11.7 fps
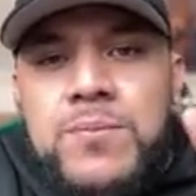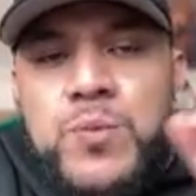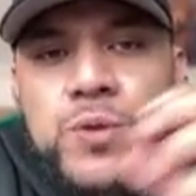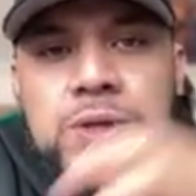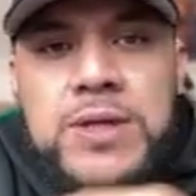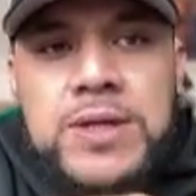
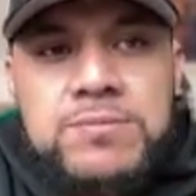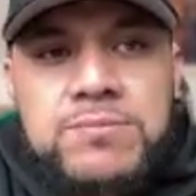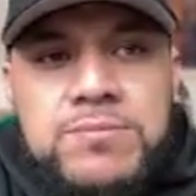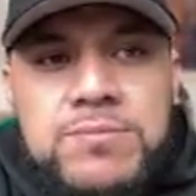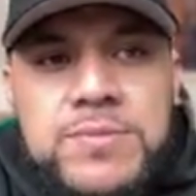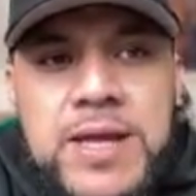where I can
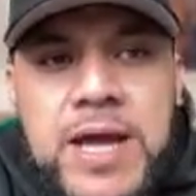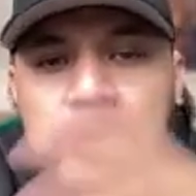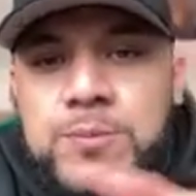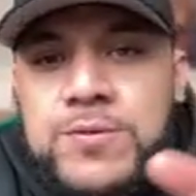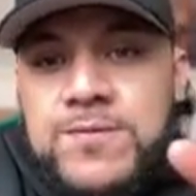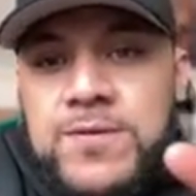
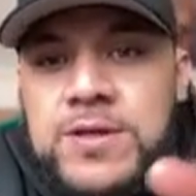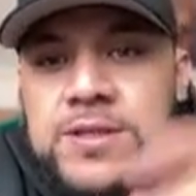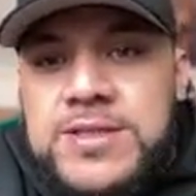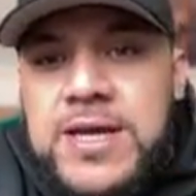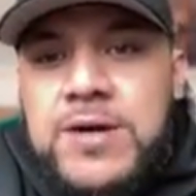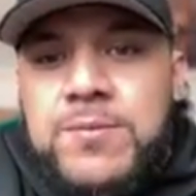help you figure
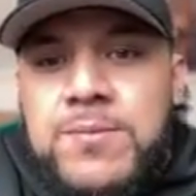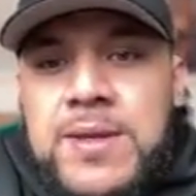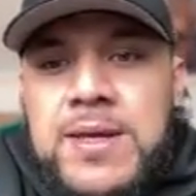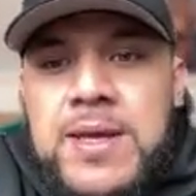this out.